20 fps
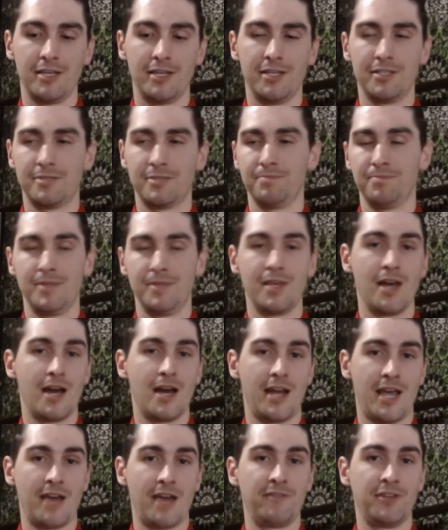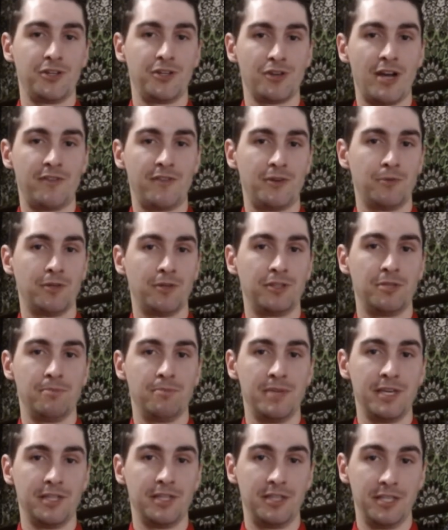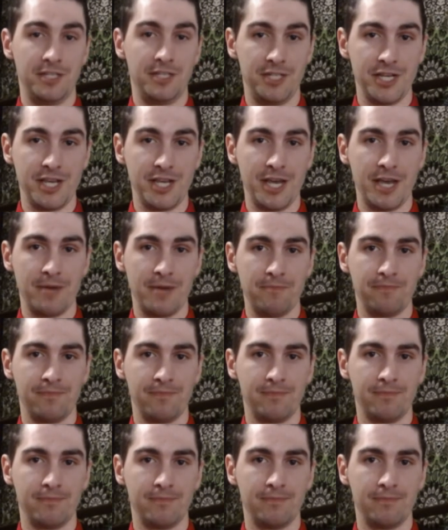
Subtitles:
is you got to have the drive to want to be the GM.